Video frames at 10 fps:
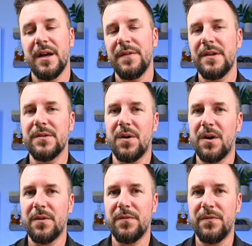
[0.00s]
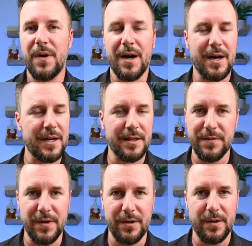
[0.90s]
And these are all highly
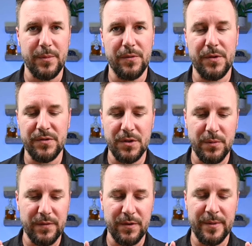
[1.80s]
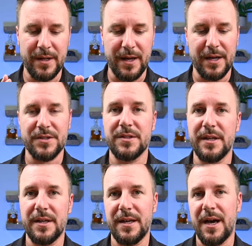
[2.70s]
variable. There's no way for me to
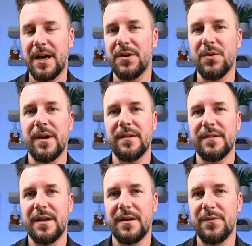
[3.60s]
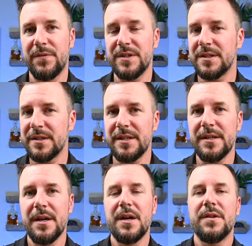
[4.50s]
actually categorize that efficiently.
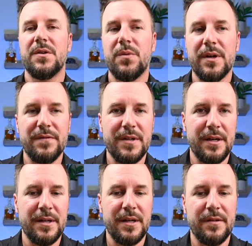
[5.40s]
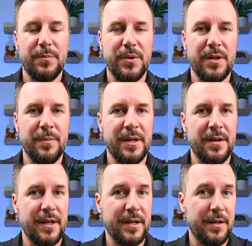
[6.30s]
So what I've done is put them in
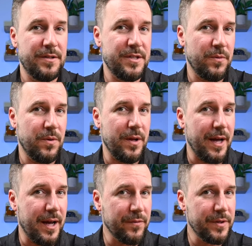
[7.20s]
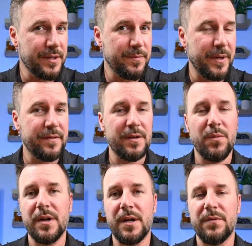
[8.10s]
like a general average based on
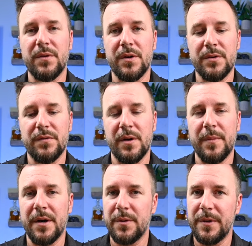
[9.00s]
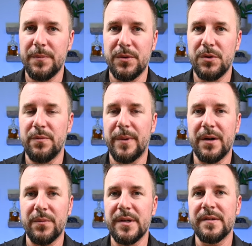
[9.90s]
what I've learned from other people who have
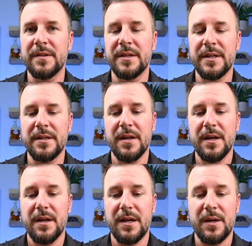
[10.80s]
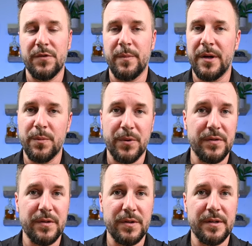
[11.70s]
bought recently, from my own
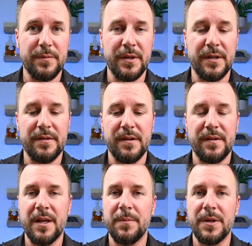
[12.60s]
personal experiences, and